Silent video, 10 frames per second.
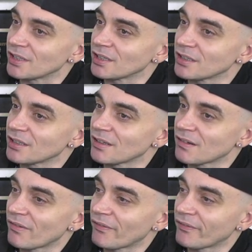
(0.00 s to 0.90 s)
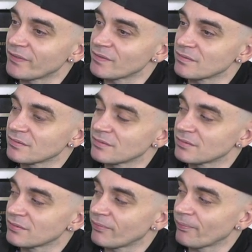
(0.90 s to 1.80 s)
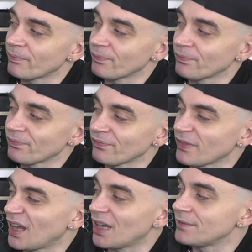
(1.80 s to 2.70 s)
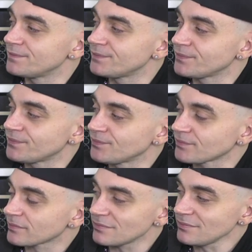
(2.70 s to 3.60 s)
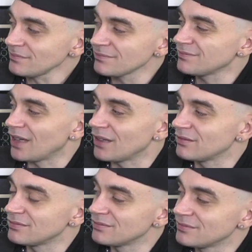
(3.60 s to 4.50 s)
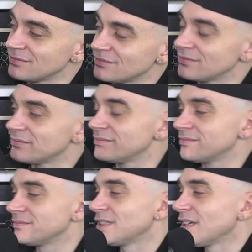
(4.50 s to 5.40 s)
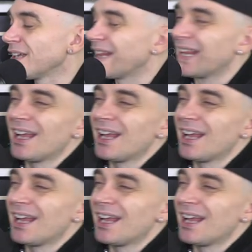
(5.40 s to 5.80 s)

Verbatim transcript: Yeah, yeah, yeah, yeah. But no one wants their kids no. on their train tracks. No, especially at that age.